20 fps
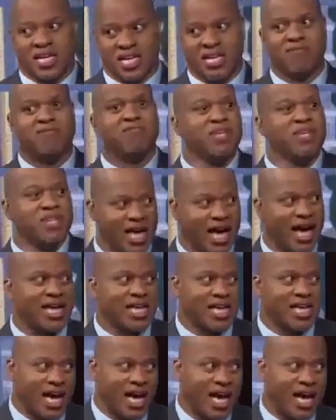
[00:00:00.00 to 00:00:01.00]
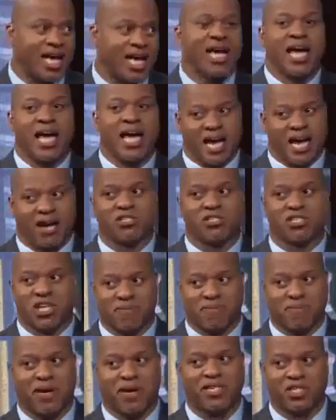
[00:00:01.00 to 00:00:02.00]
Give me that guy, and I'll
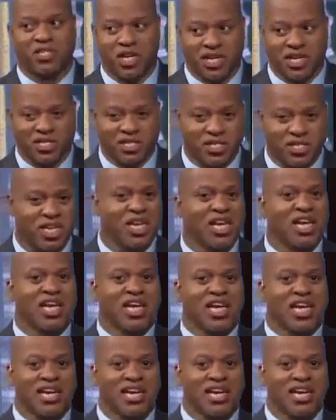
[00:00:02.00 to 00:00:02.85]
take my chances.